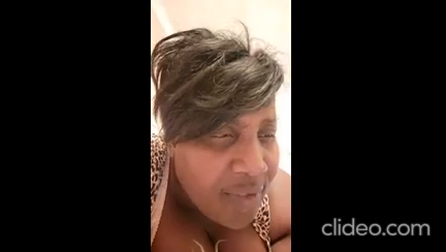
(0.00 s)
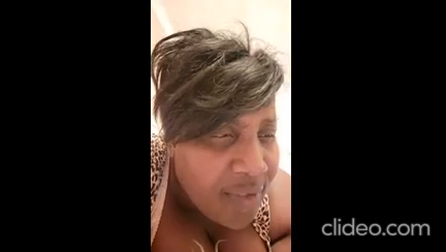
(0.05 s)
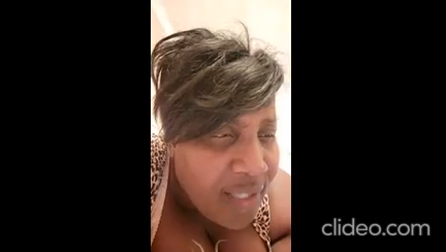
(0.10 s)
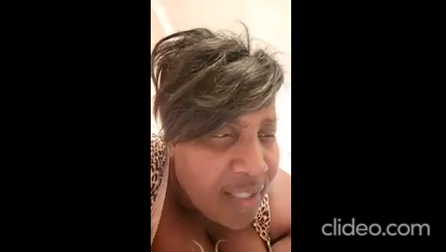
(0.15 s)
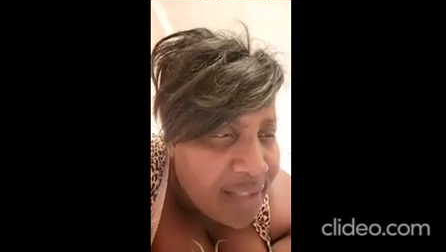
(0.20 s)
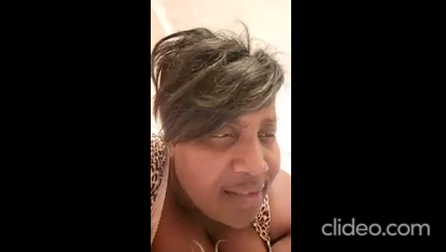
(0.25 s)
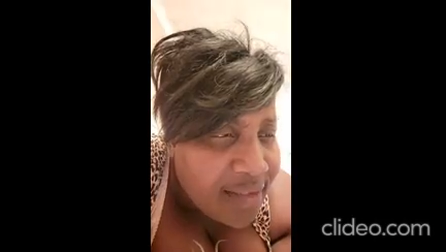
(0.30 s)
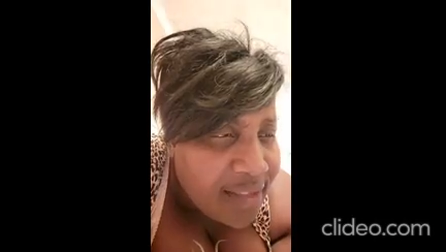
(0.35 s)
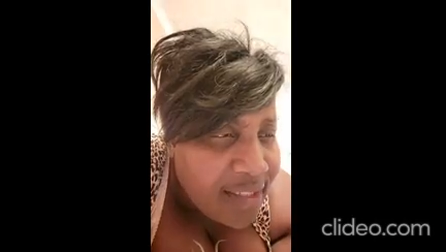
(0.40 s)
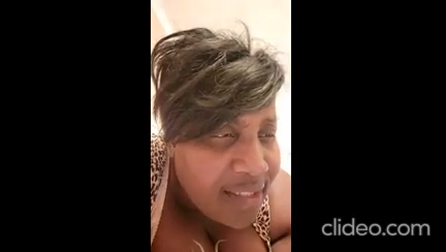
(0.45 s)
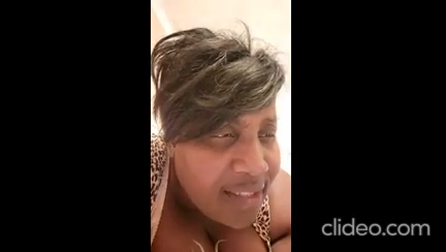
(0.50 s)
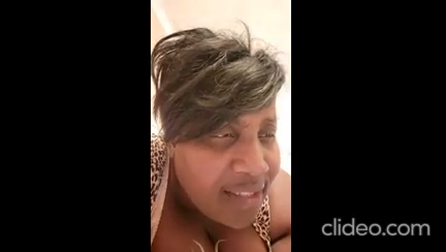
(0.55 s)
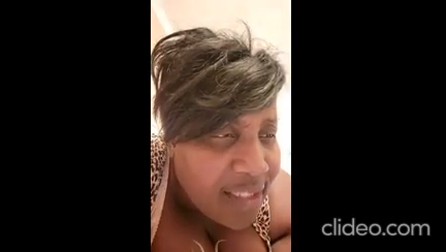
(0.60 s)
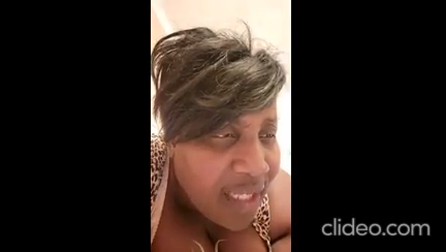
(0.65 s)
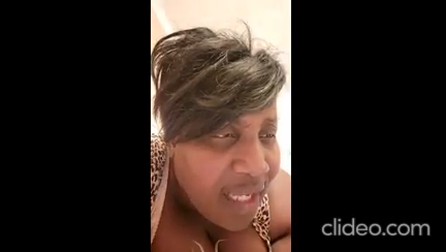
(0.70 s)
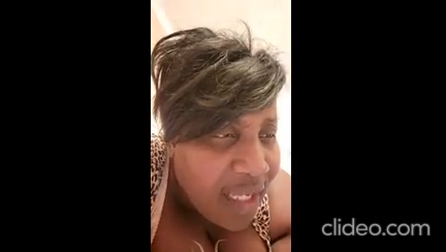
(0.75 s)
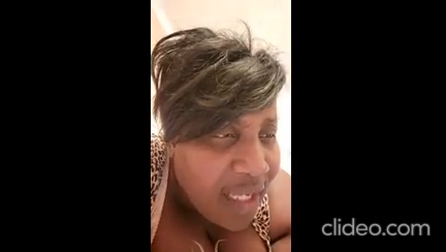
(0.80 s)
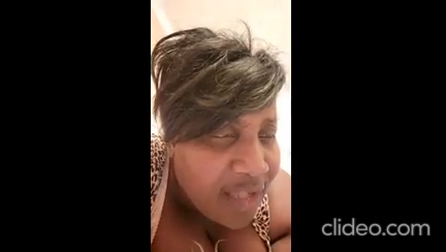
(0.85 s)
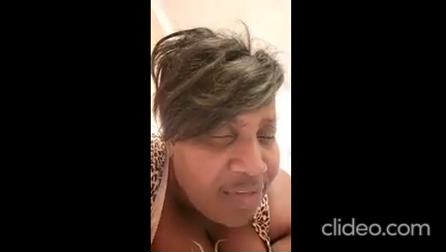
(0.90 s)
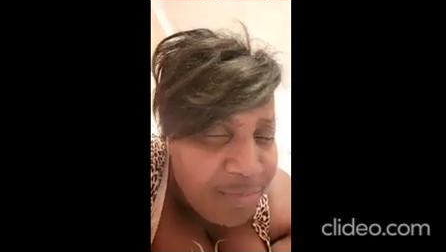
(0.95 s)

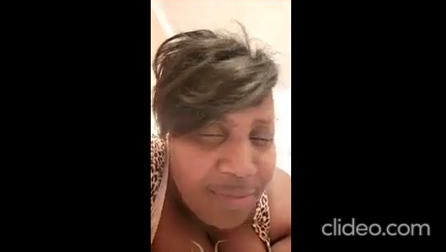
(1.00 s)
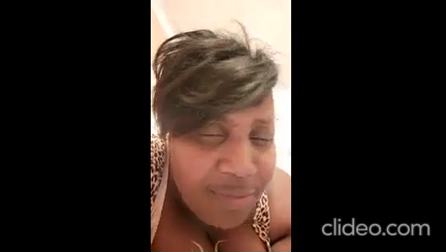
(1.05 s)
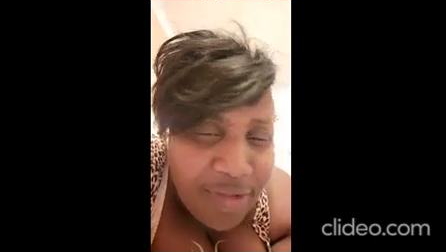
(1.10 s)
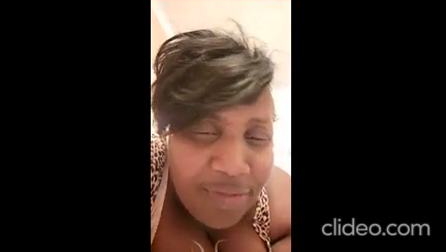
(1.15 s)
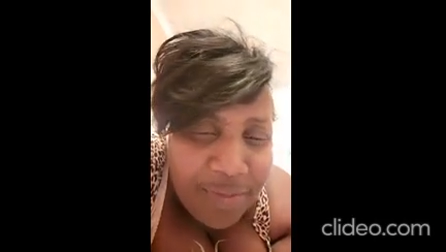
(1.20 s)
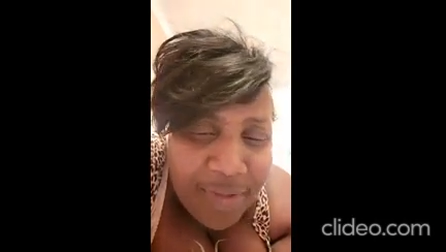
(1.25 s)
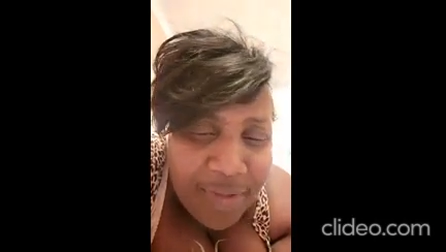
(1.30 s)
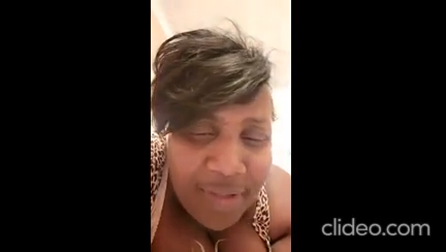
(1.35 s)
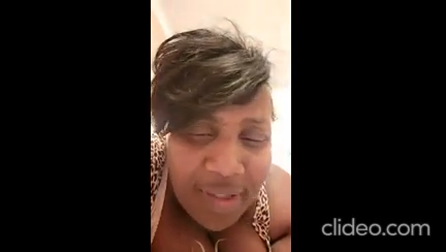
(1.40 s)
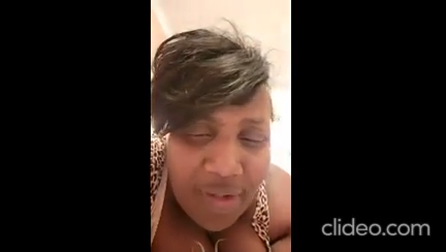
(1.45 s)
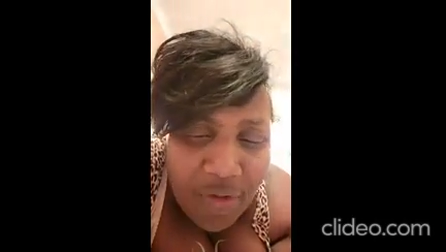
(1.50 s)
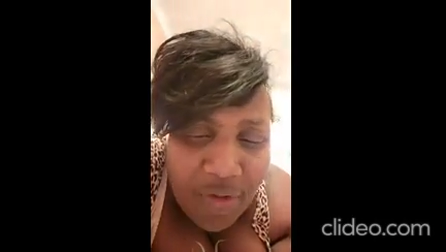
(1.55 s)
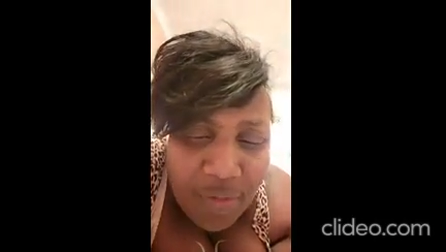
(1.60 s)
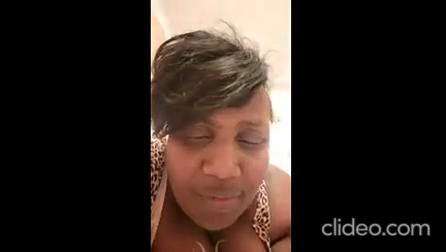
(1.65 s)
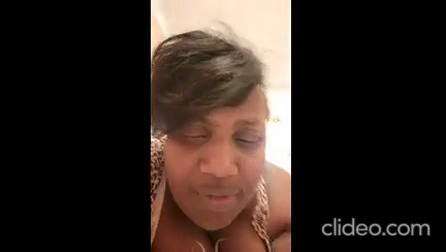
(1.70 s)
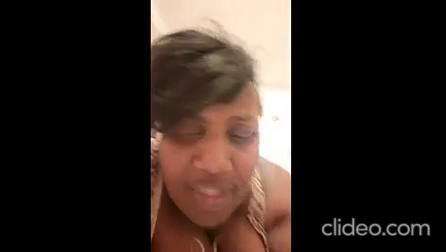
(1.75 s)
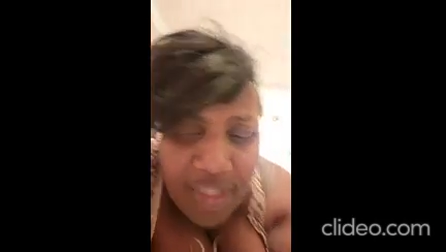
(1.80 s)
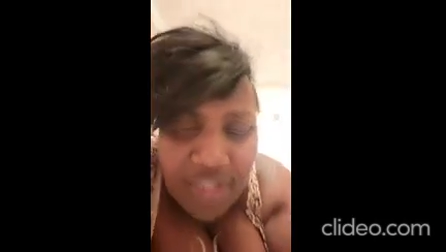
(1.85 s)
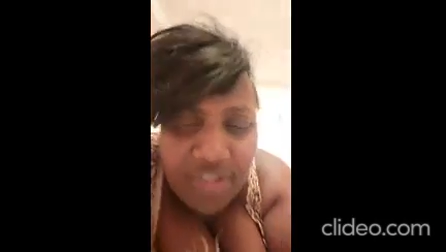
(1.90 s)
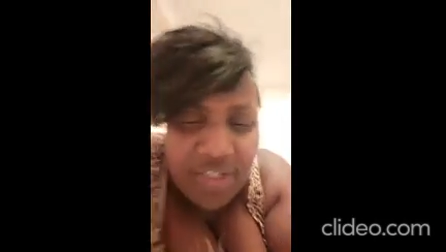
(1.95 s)
Athena asked me if me take up
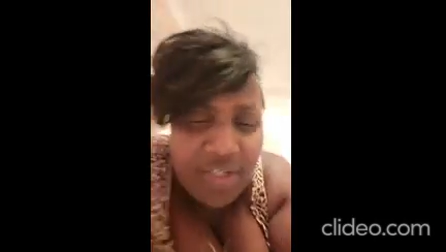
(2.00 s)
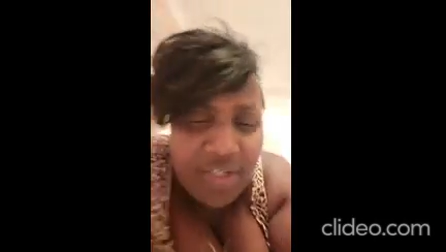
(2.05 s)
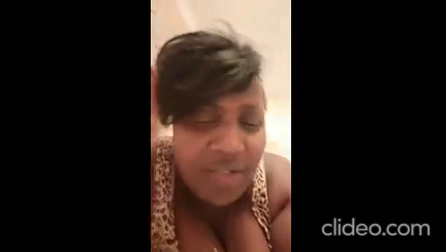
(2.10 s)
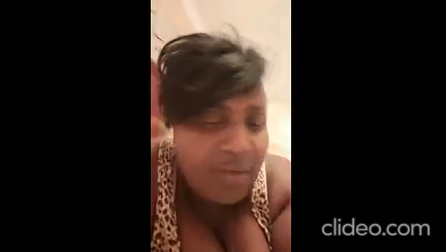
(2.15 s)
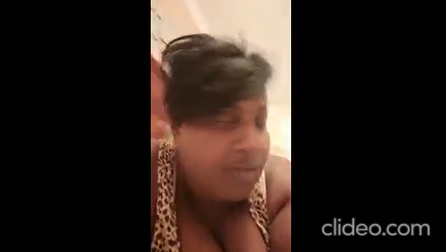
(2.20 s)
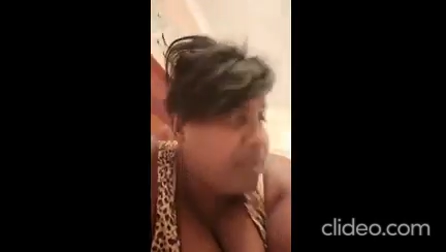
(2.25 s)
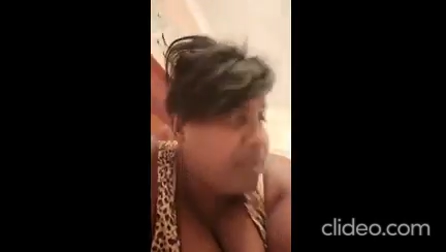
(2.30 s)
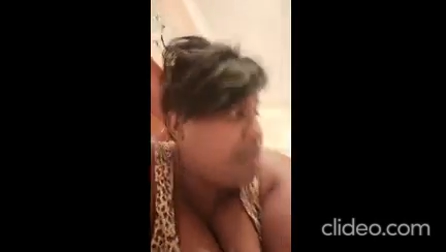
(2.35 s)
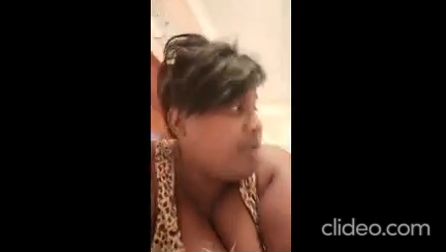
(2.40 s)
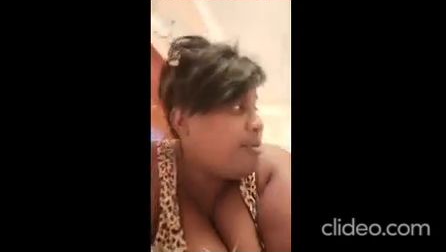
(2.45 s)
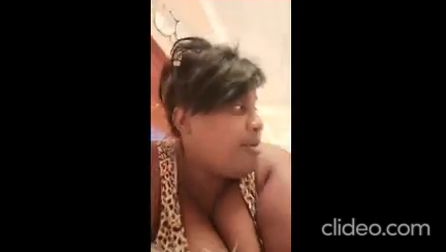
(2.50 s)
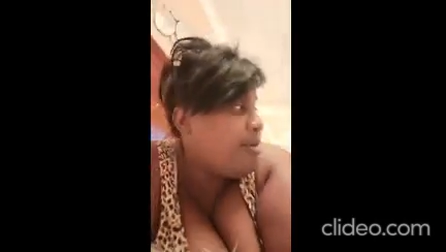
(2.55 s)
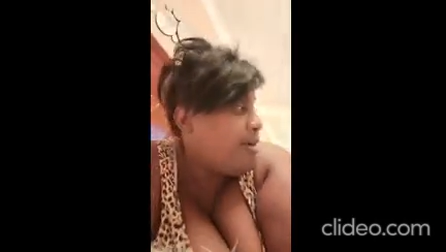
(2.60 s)
Joshy clothes them